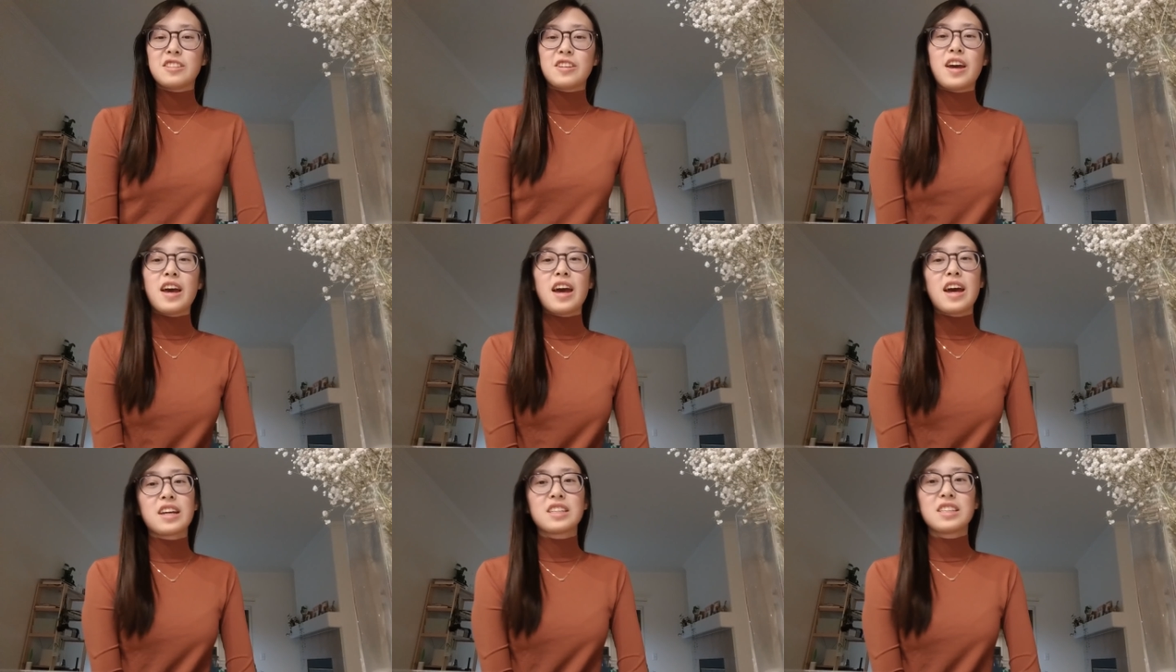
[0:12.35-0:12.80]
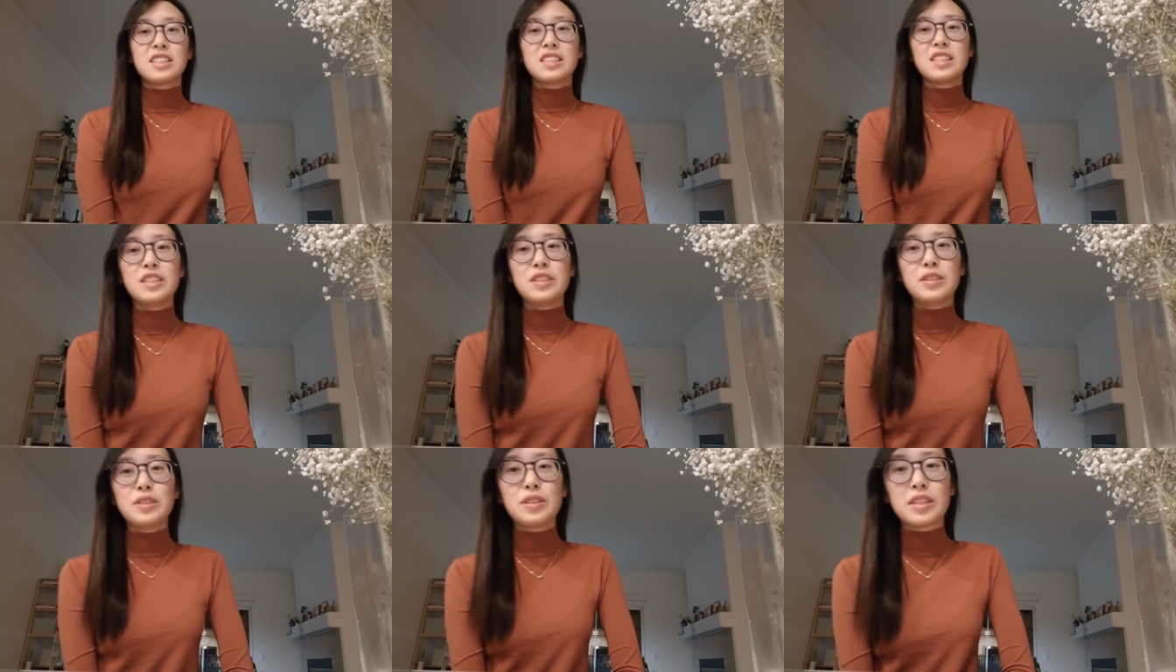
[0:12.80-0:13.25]
So I
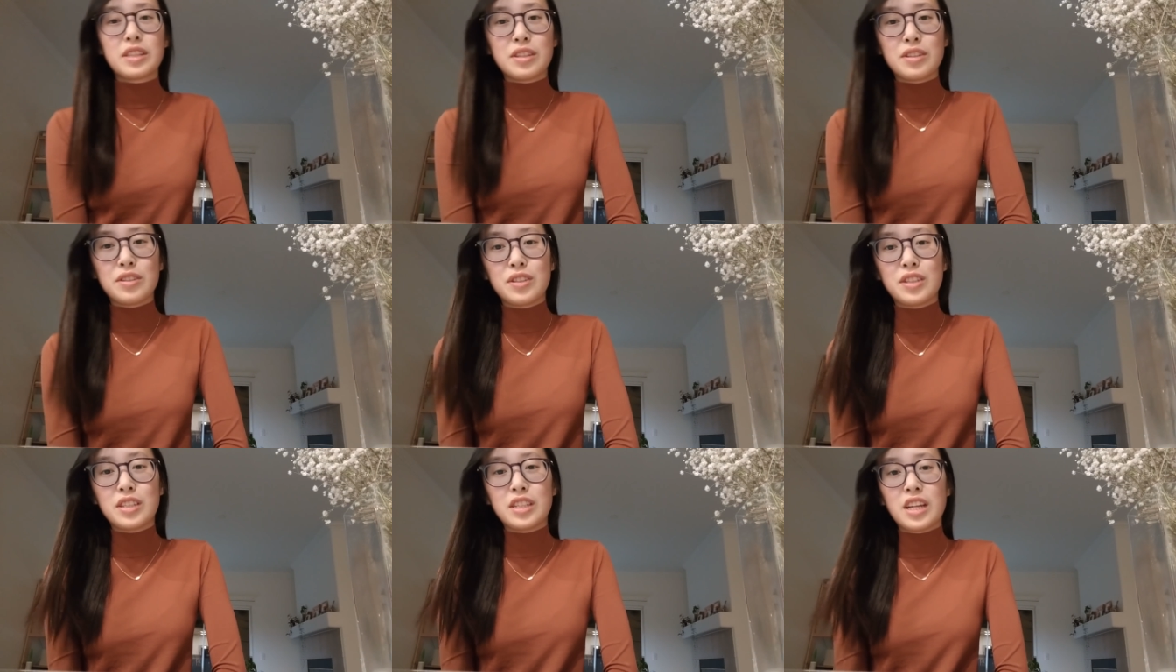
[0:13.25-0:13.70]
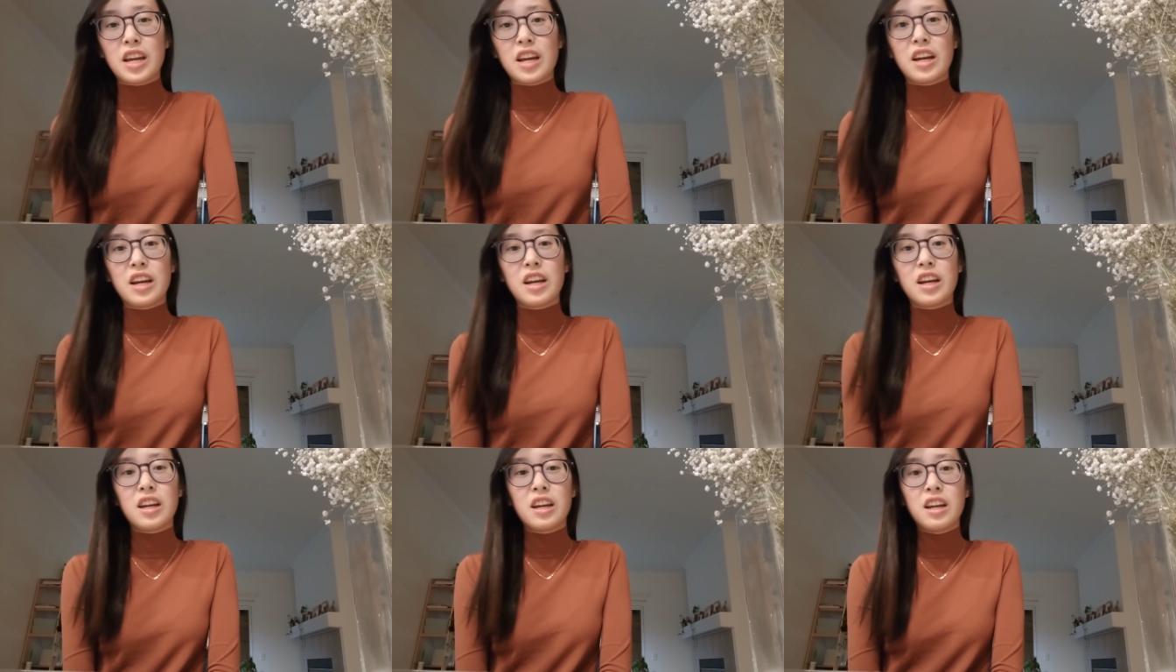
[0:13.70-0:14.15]
actually use
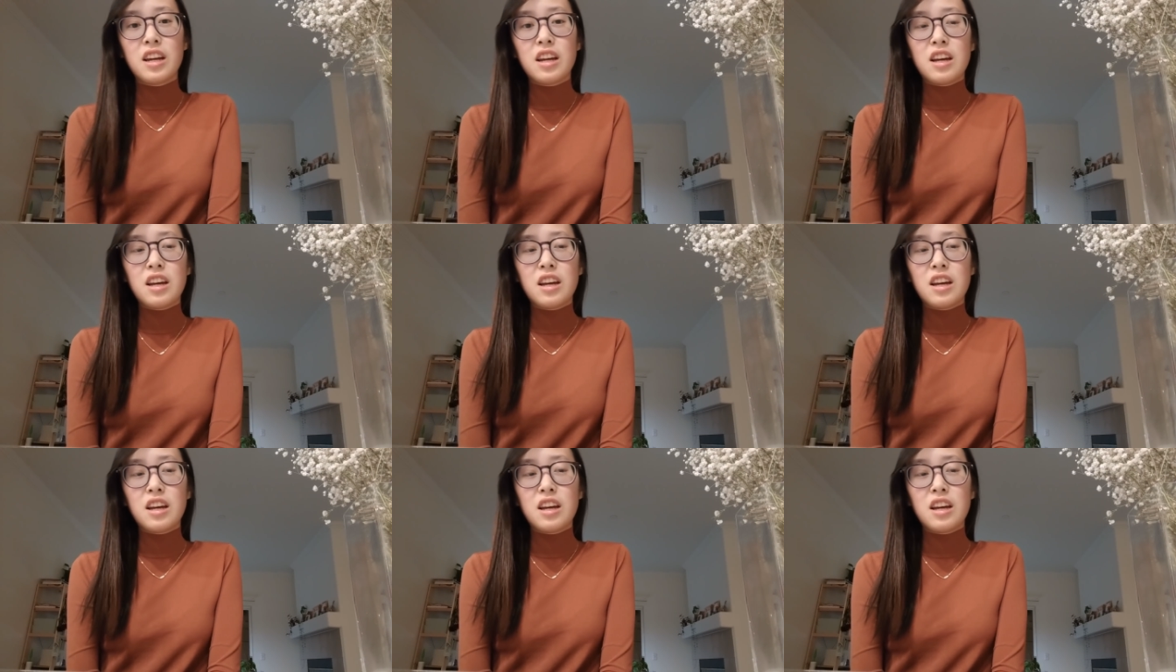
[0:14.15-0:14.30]
Skillshare